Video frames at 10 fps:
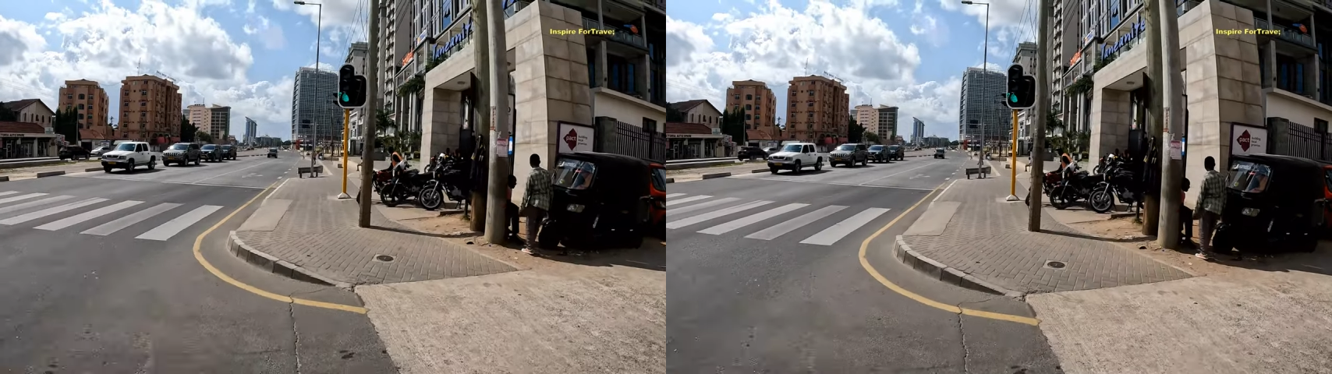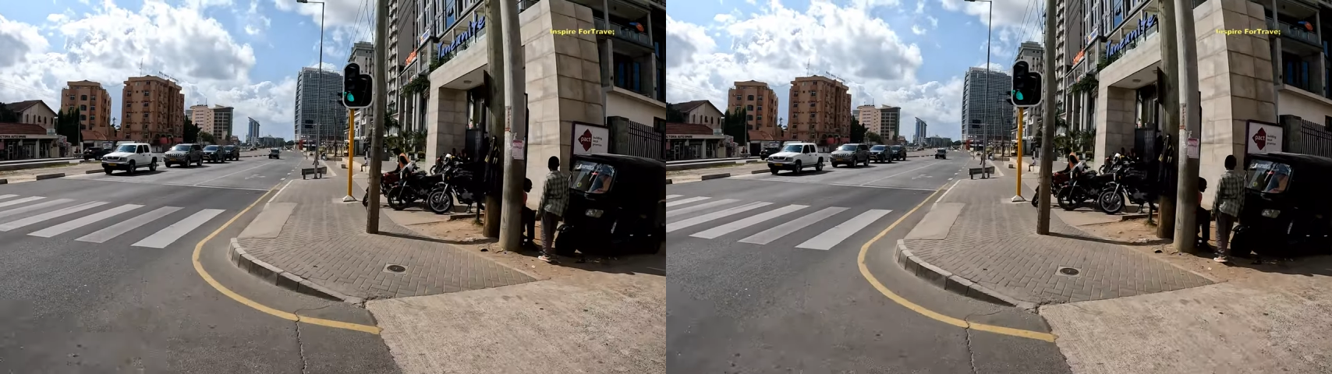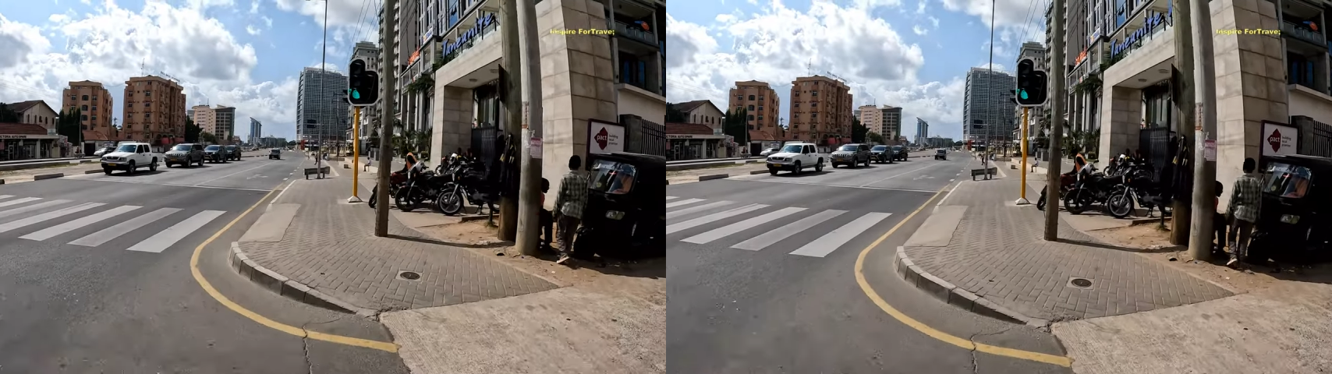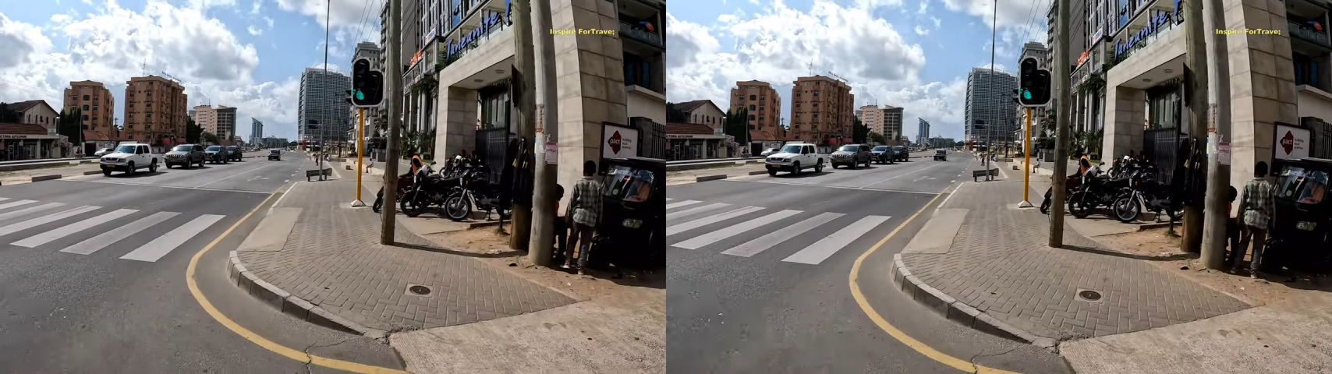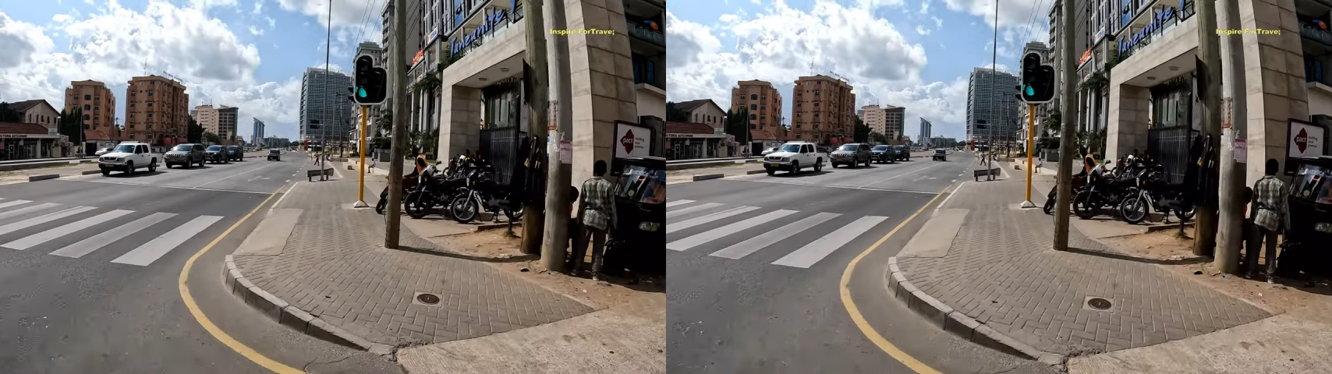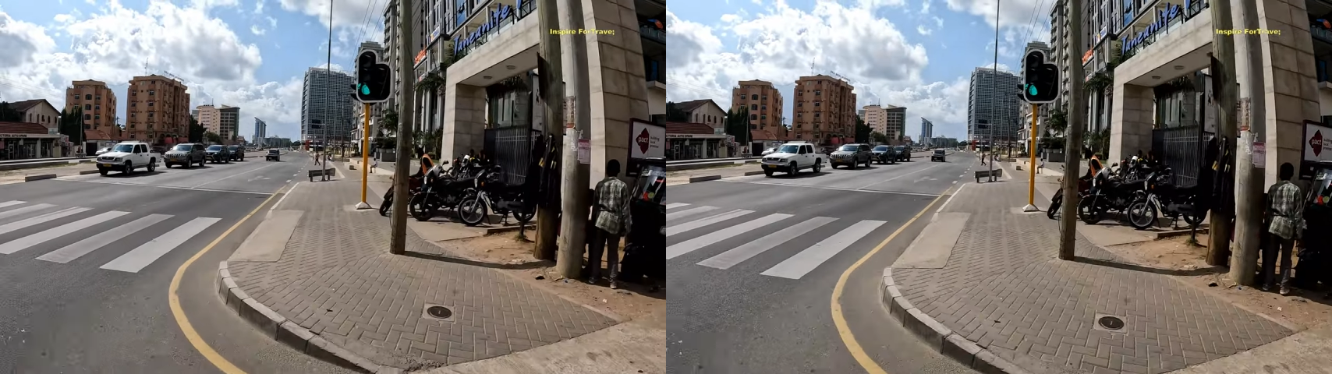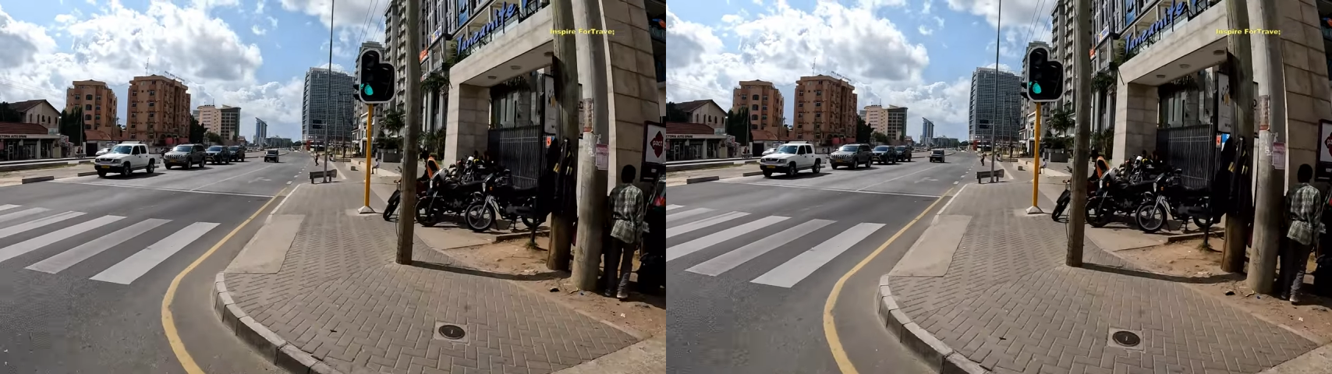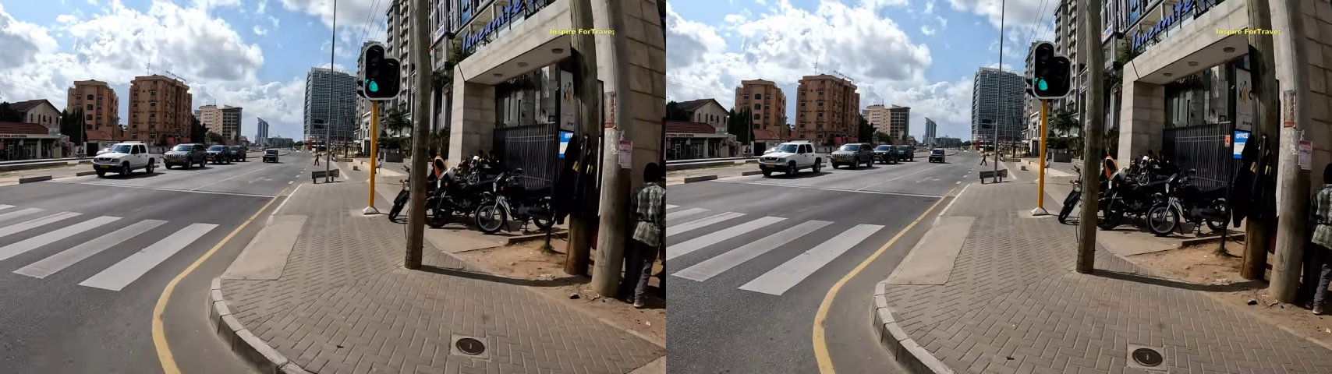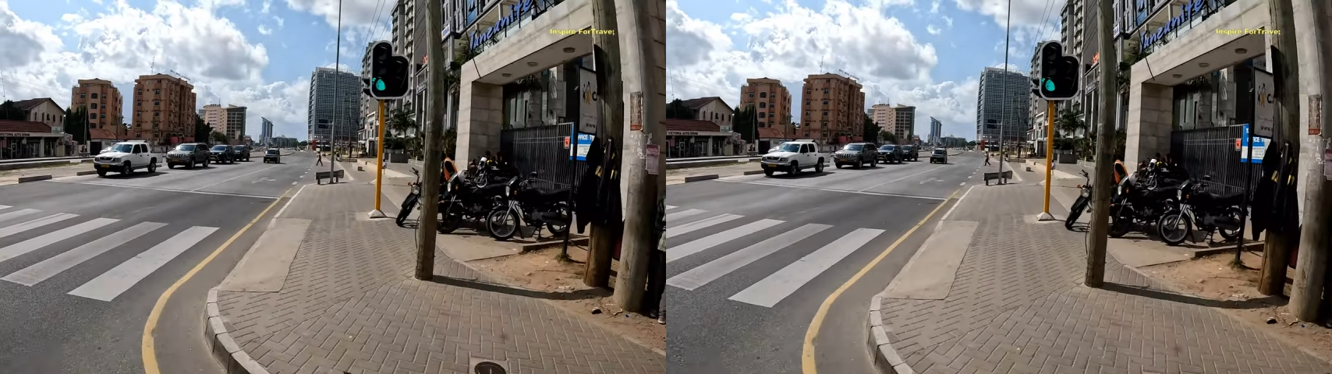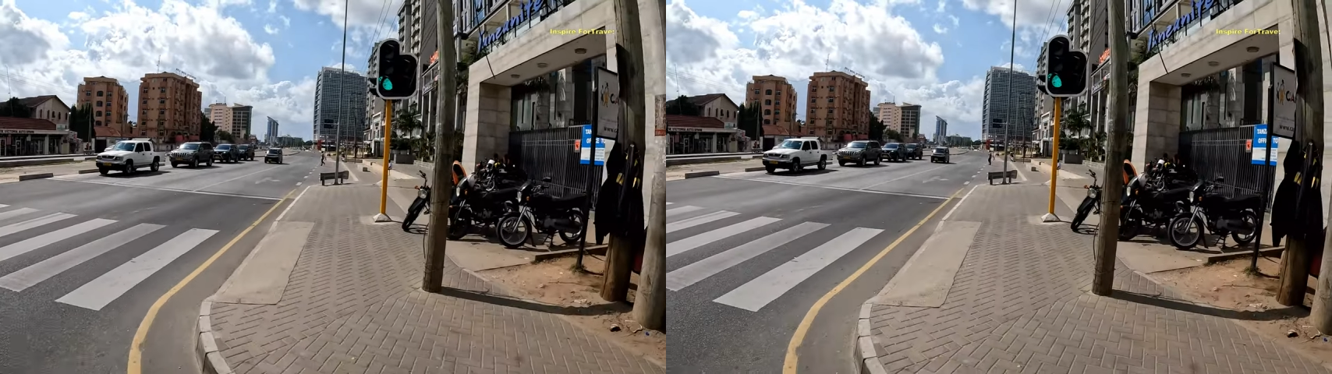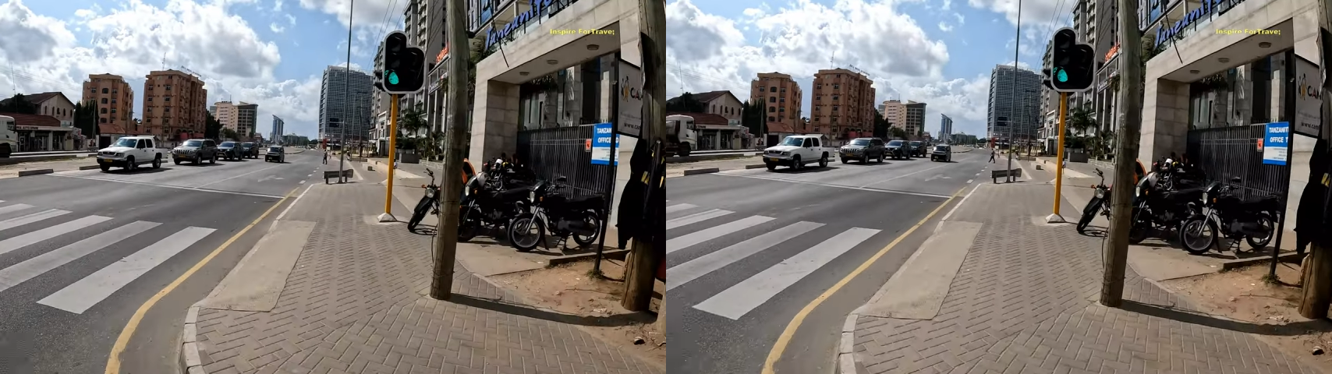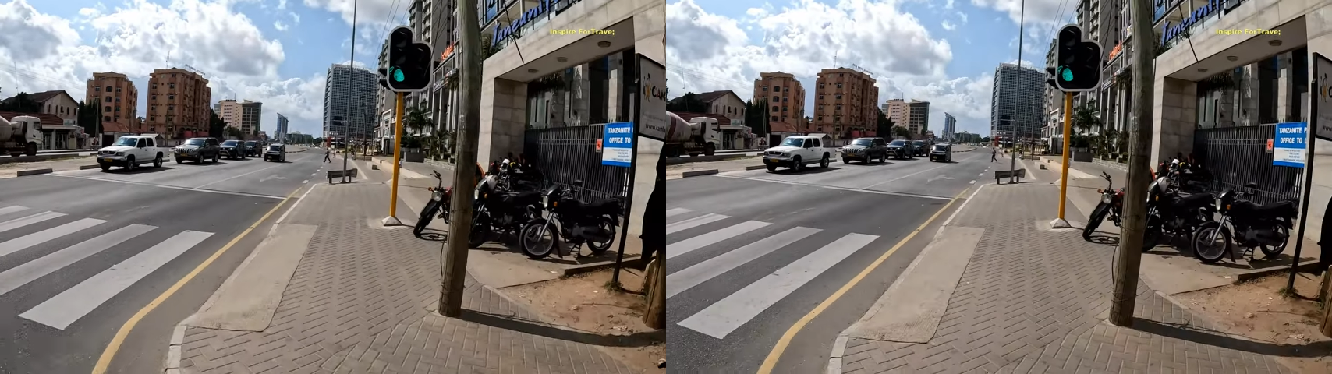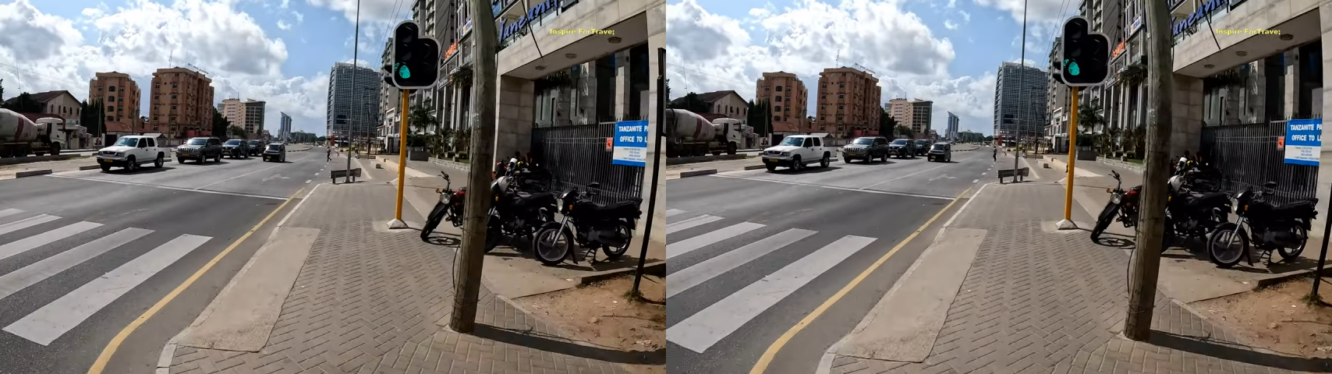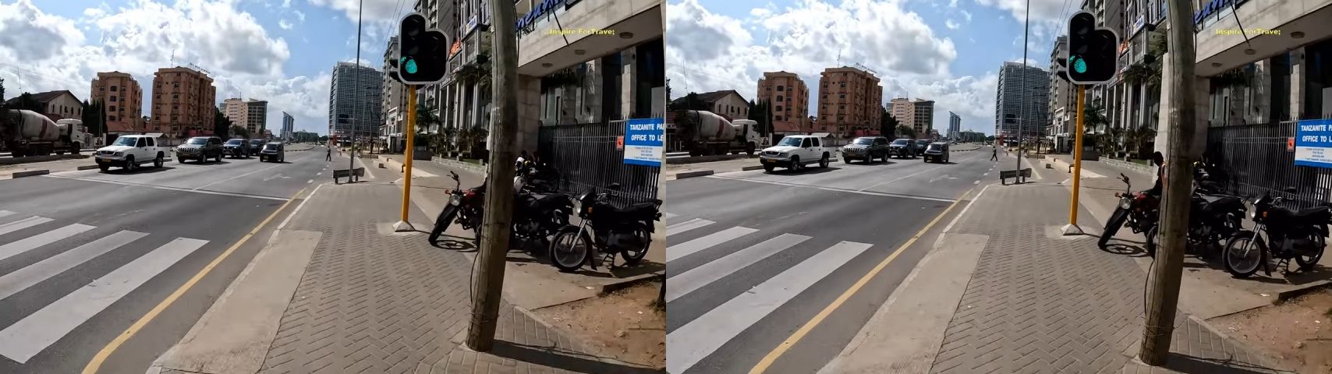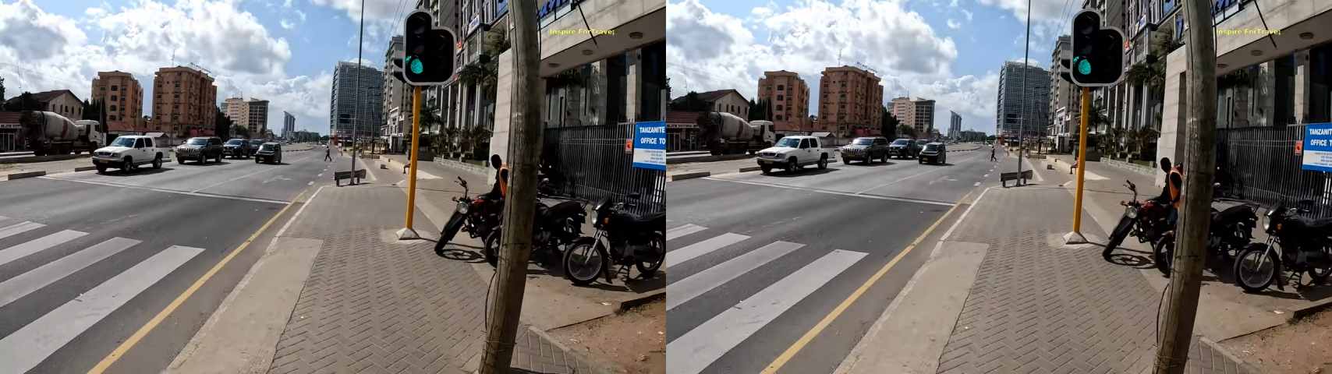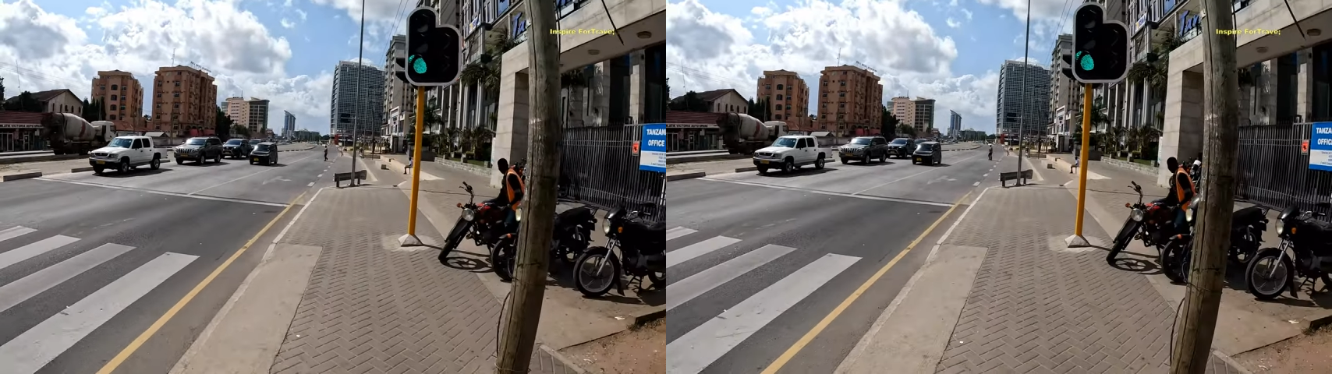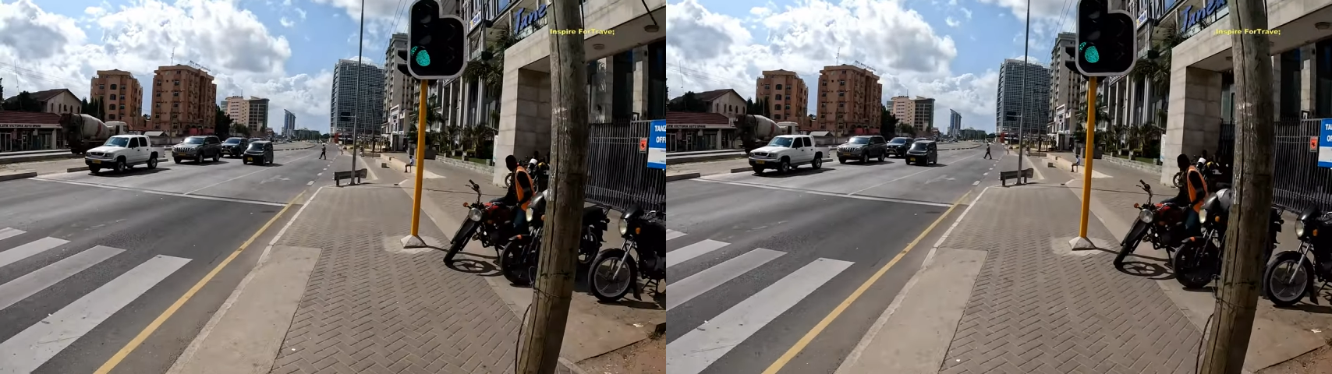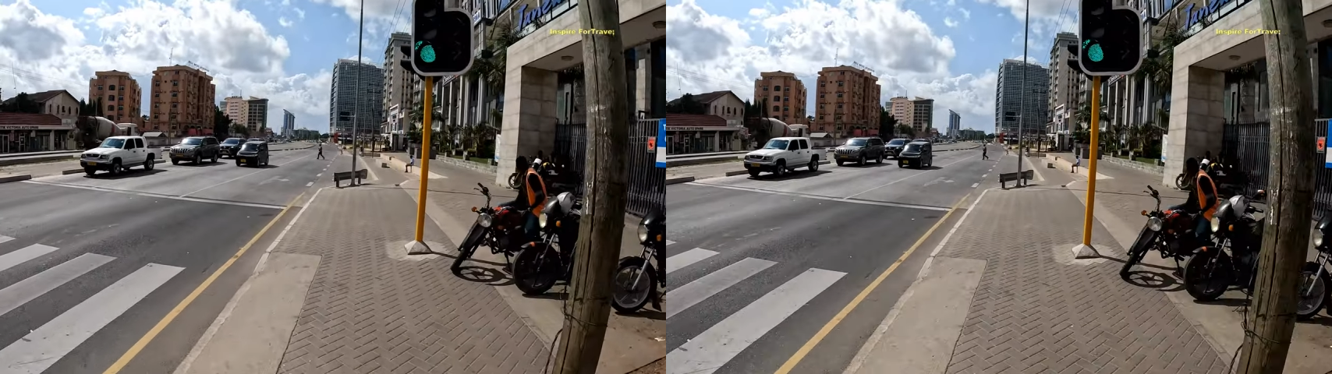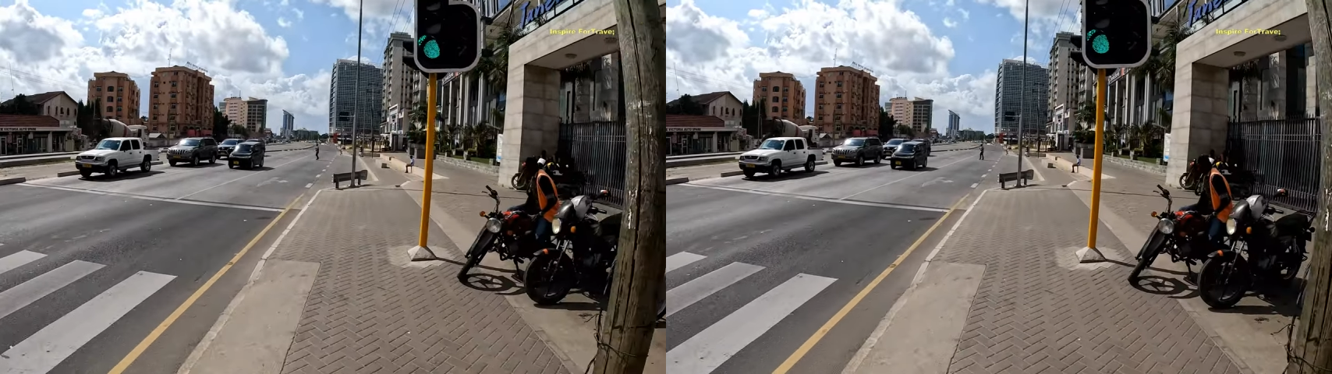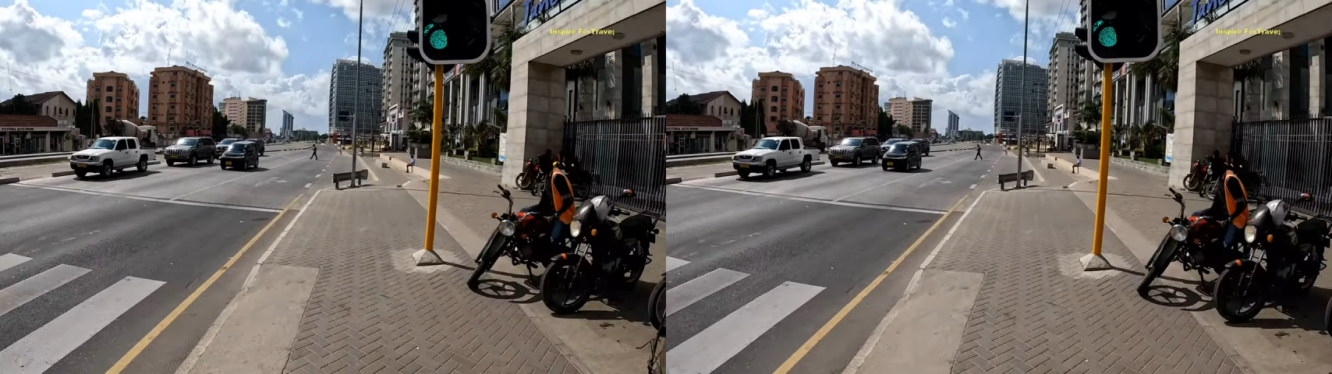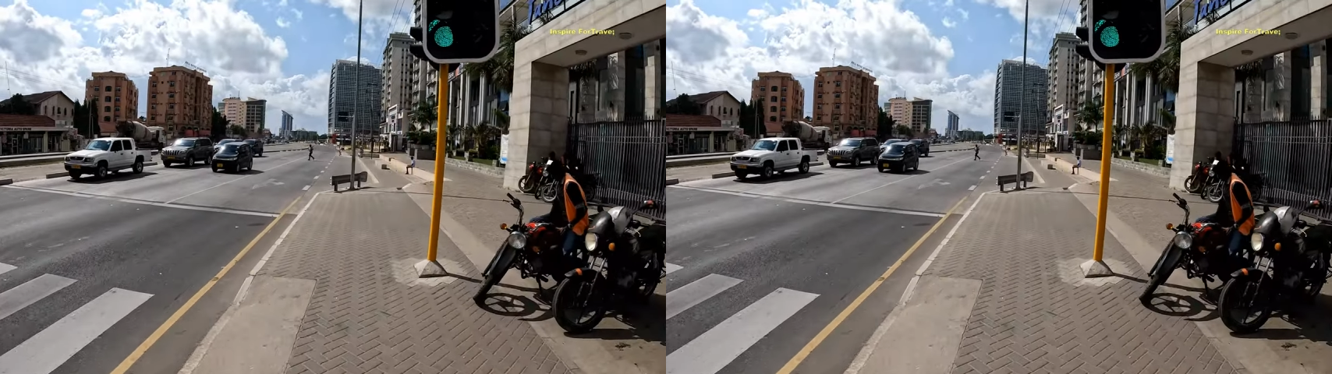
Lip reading: No face is visible, so there are no lips to read.